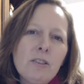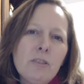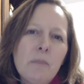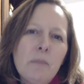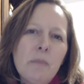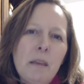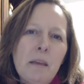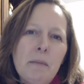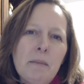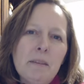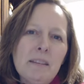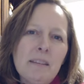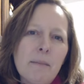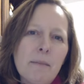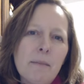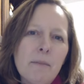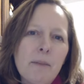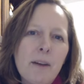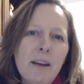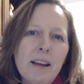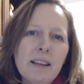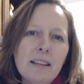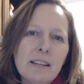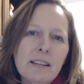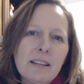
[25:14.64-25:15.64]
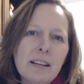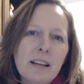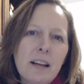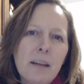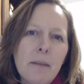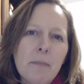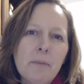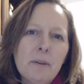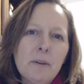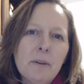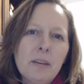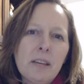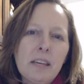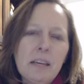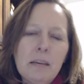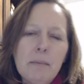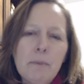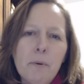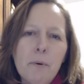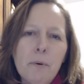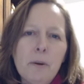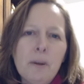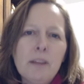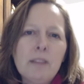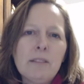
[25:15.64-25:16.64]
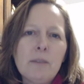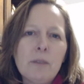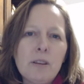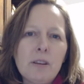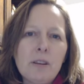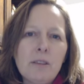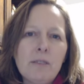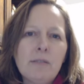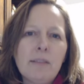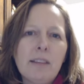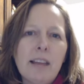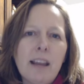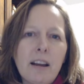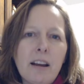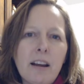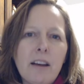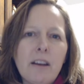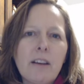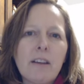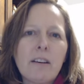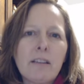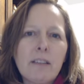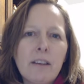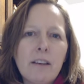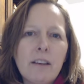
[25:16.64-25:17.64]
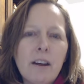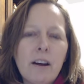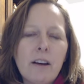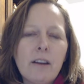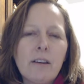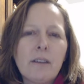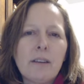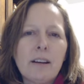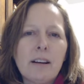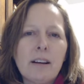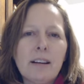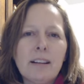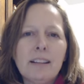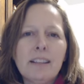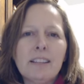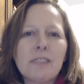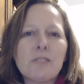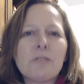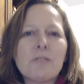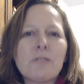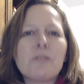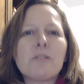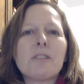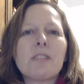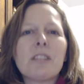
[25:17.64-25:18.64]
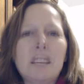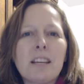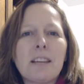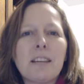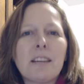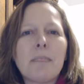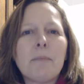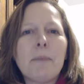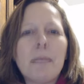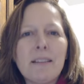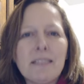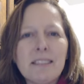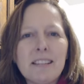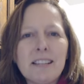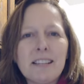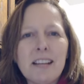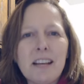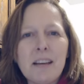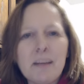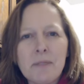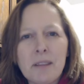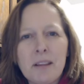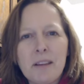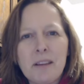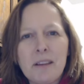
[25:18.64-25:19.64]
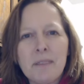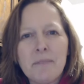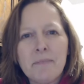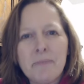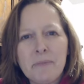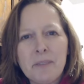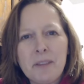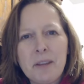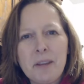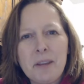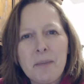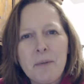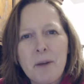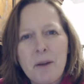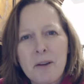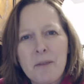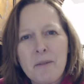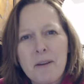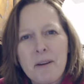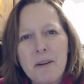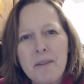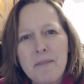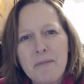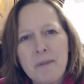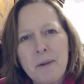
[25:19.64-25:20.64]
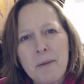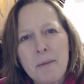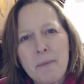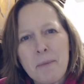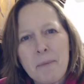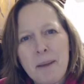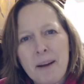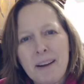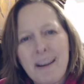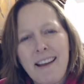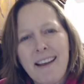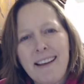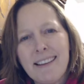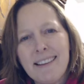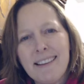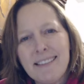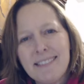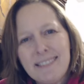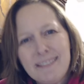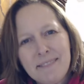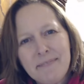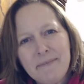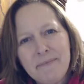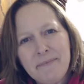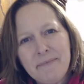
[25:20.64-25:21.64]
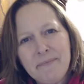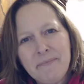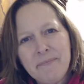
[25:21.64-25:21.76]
could you maybe summarize in a couple of key points what you'd like our our uh, listeners to think about today when they they walk away from our podcast?